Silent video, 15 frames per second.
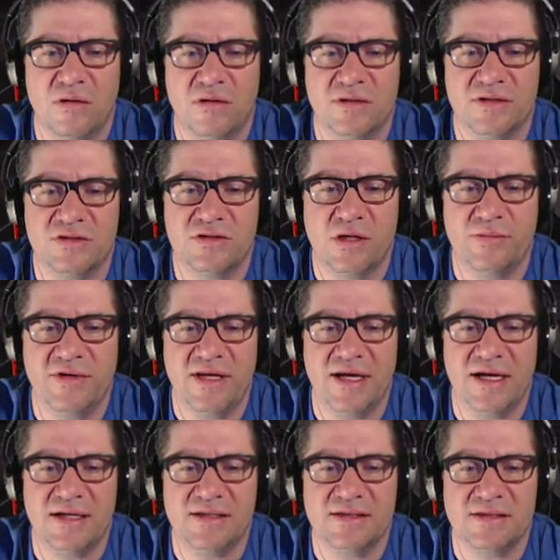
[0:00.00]
Let's drop the
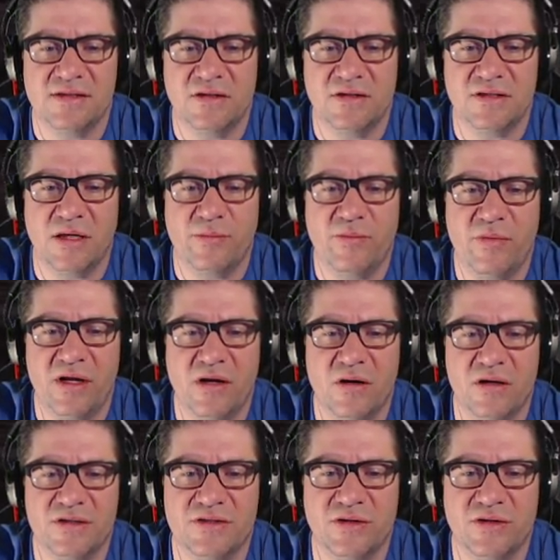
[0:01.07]
axe on top of my car so I